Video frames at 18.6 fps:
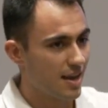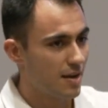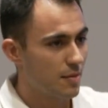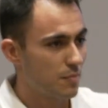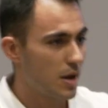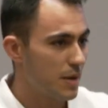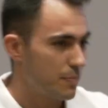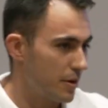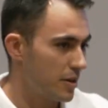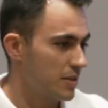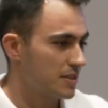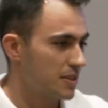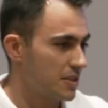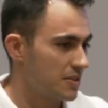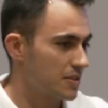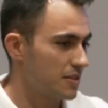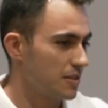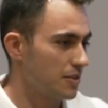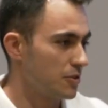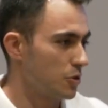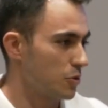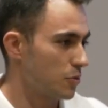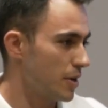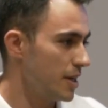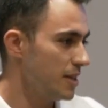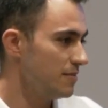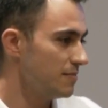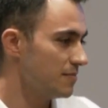my parents are still in
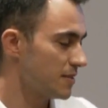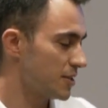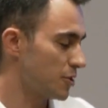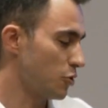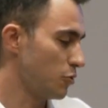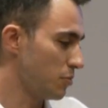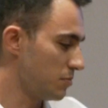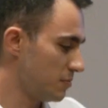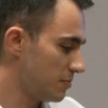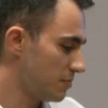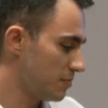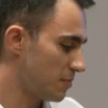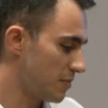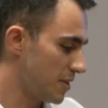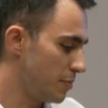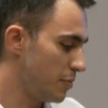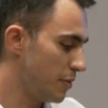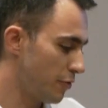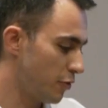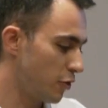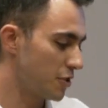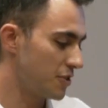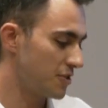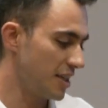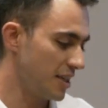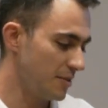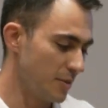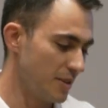Ukraine, so the before
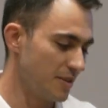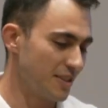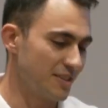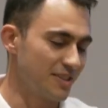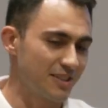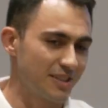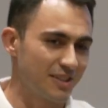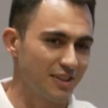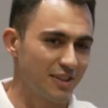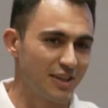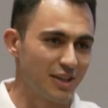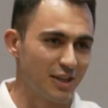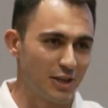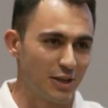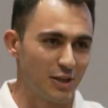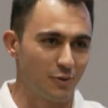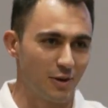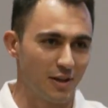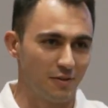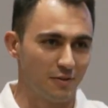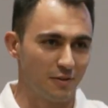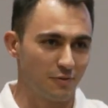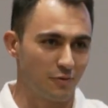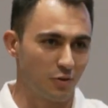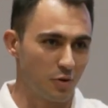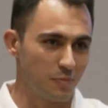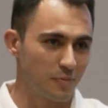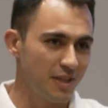statement is still relevant
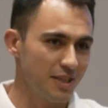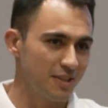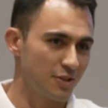for me.